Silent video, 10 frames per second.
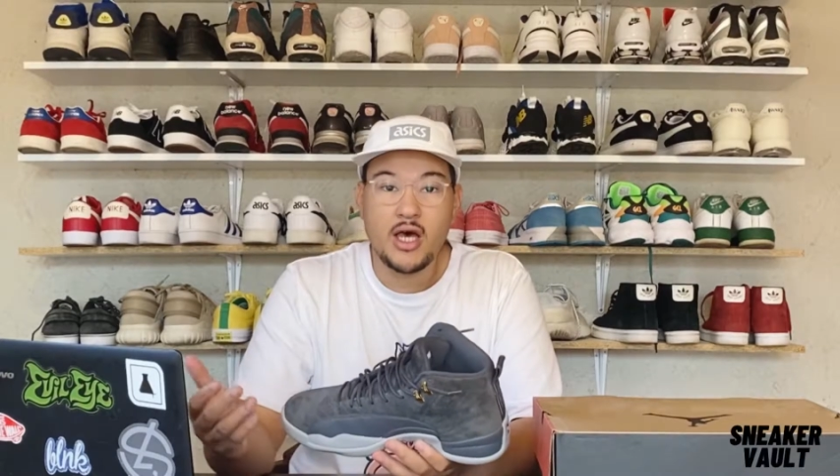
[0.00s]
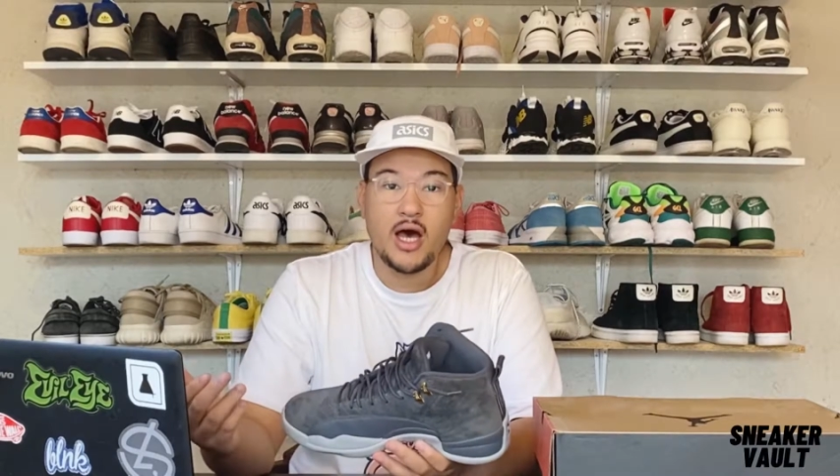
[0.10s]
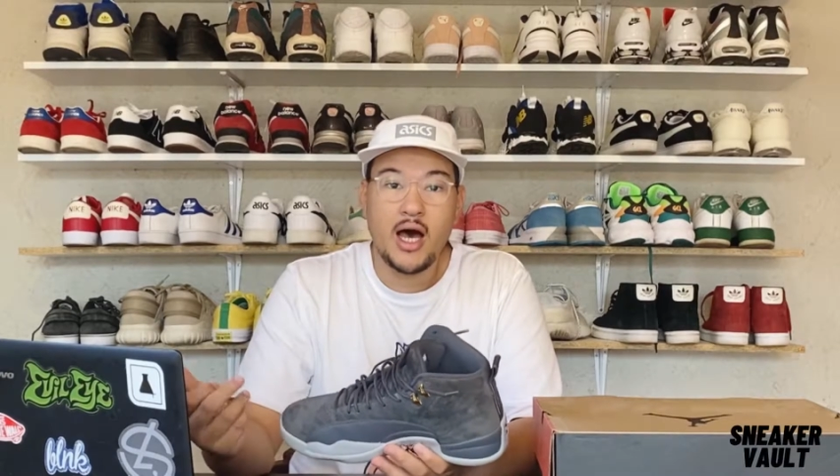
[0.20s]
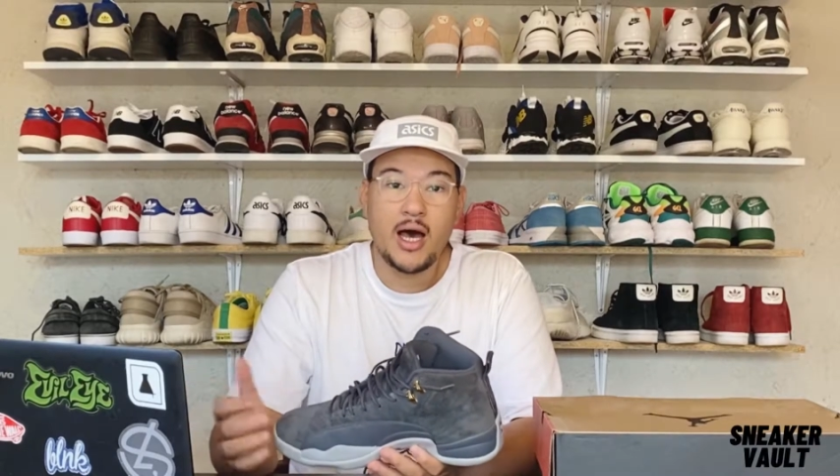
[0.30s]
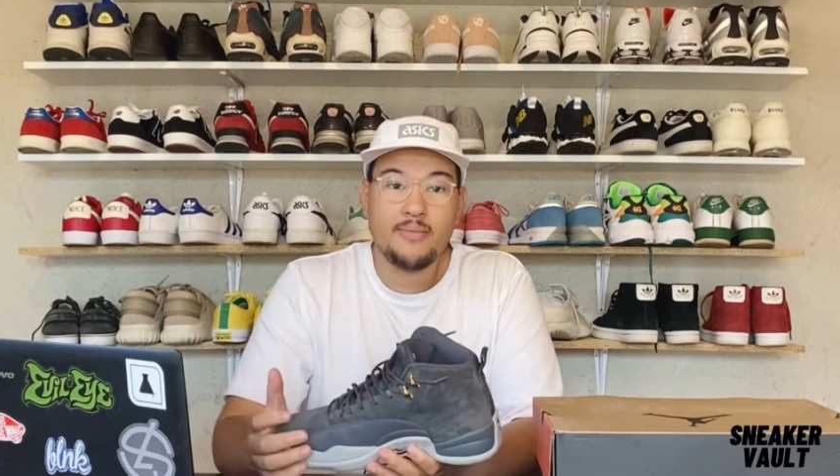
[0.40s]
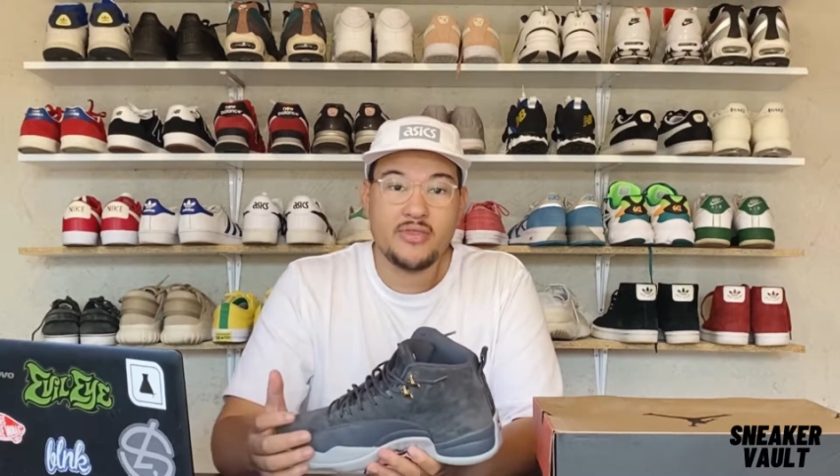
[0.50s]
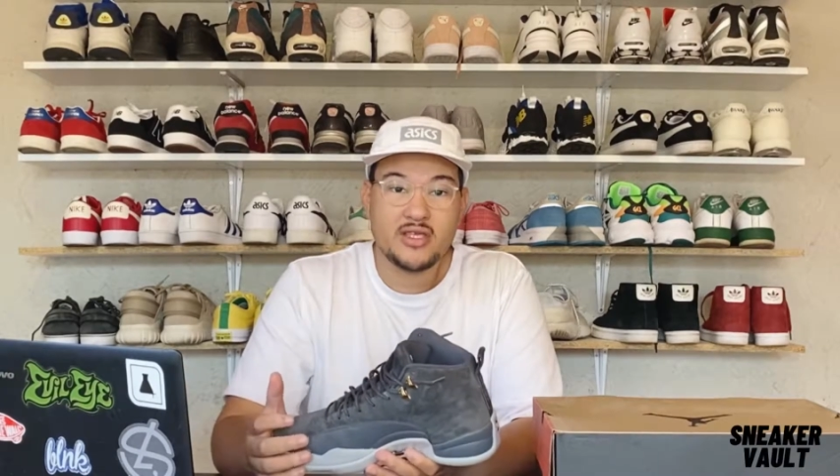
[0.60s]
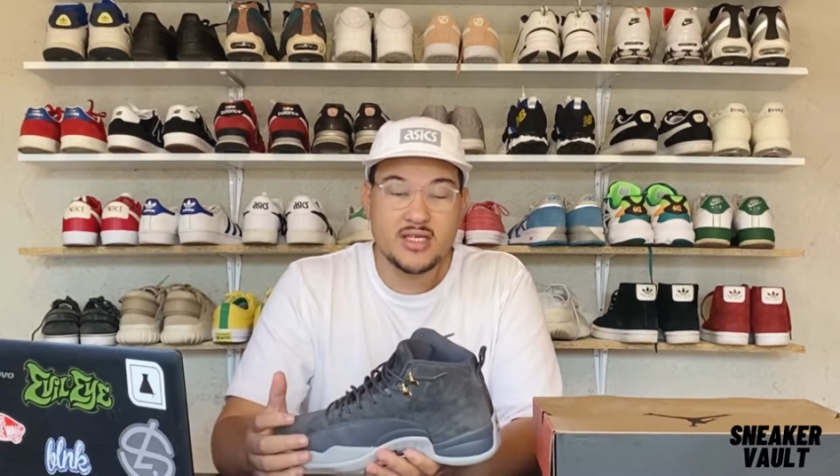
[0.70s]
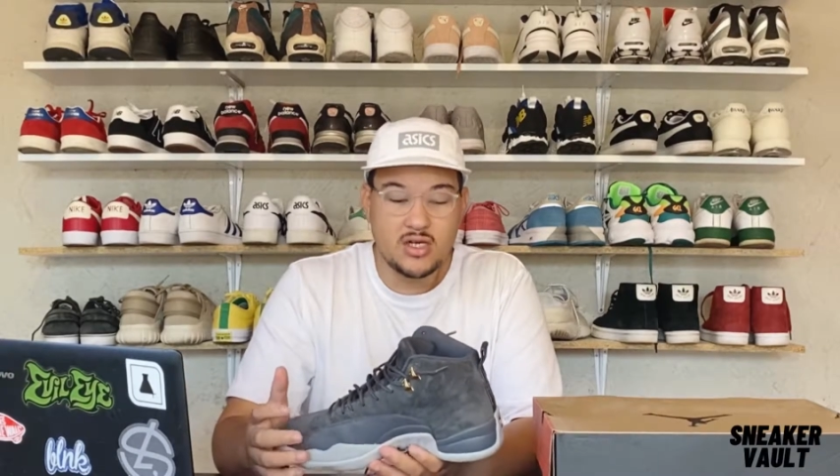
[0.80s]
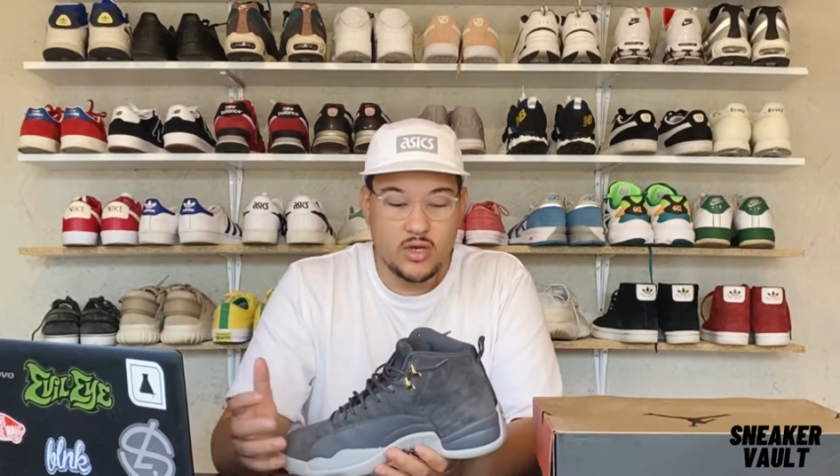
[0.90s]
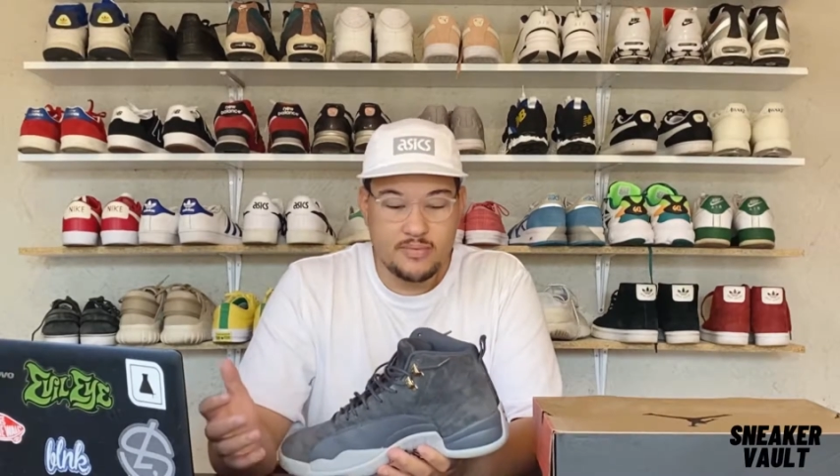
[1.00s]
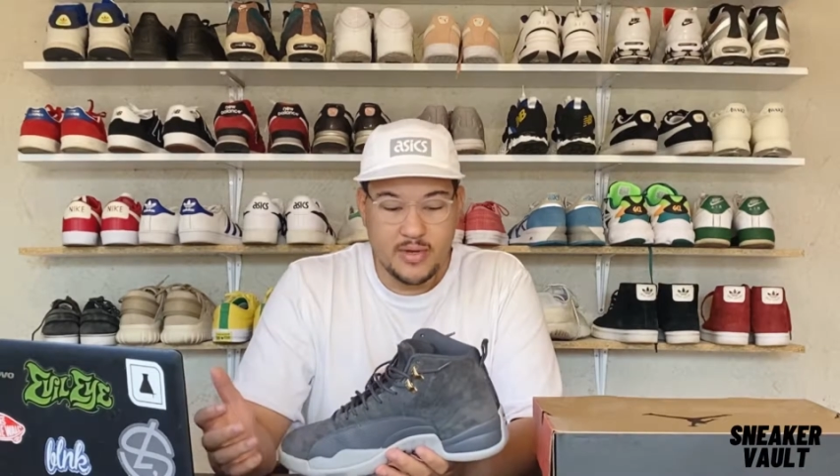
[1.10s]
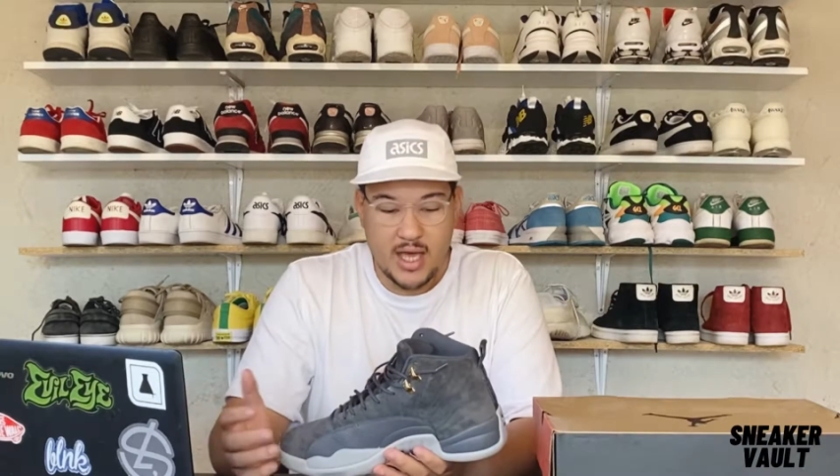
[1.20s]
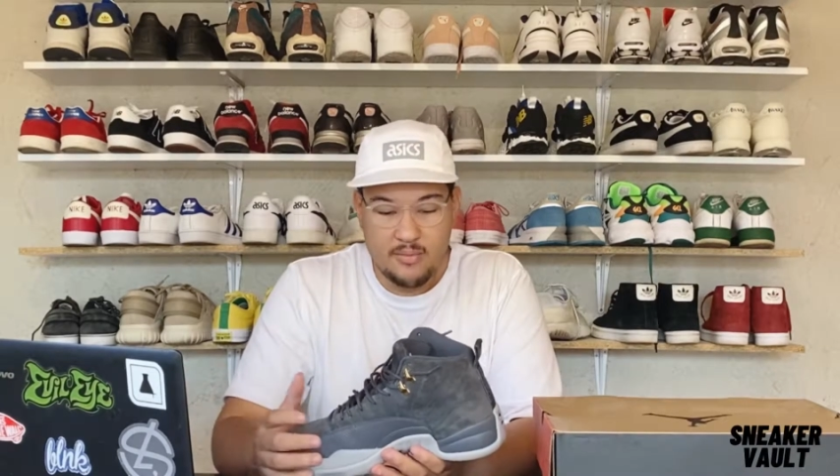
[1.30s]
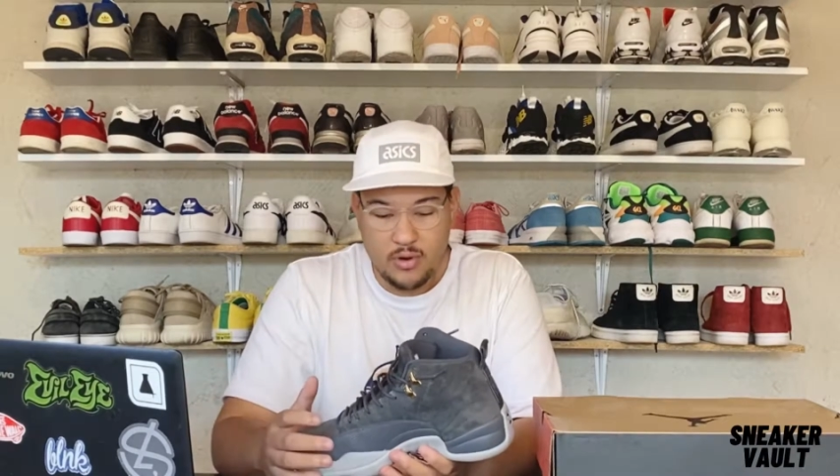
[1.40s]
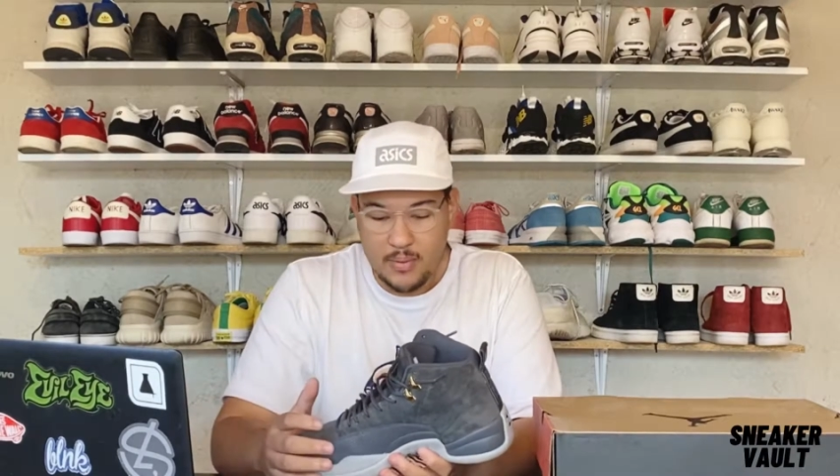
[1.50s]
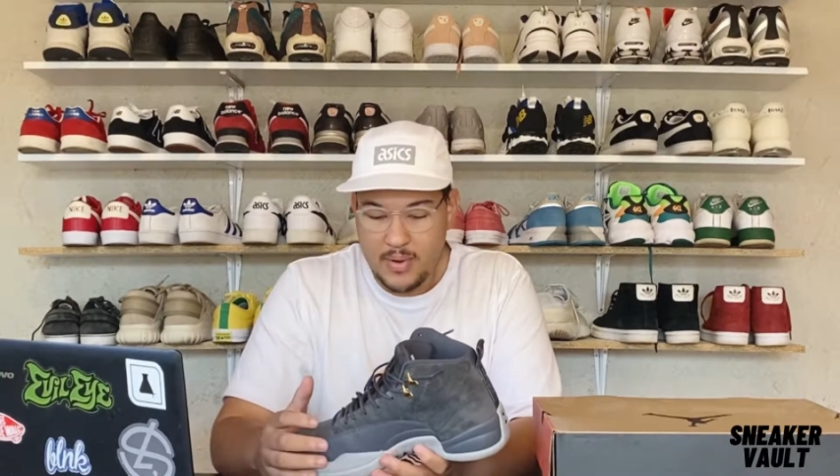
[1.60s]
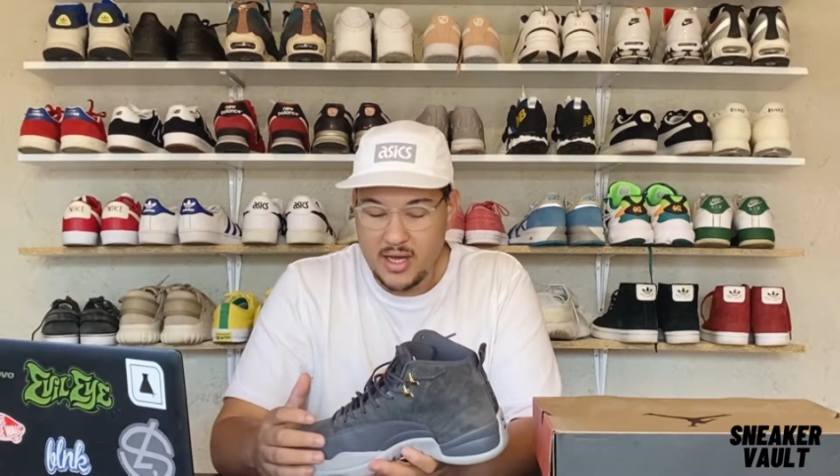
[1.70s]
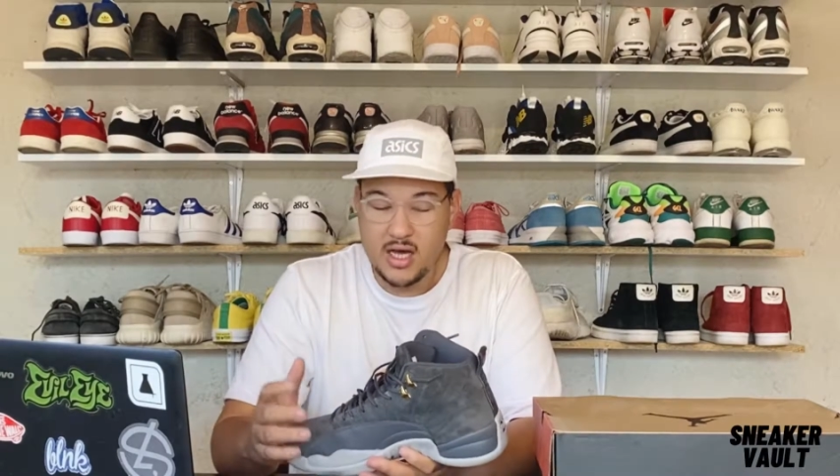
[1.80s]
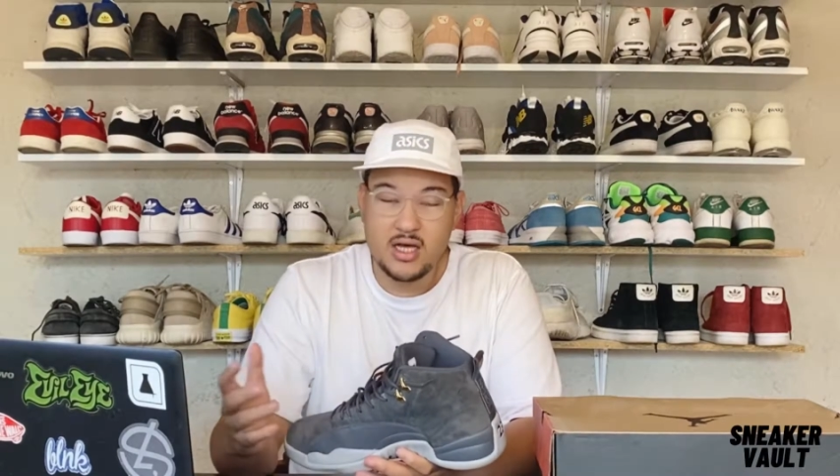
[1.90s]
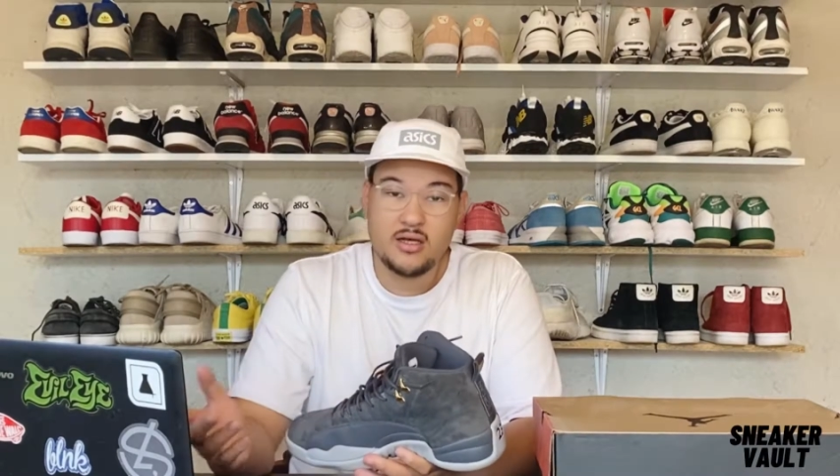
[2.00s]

um, this silhouette became popular,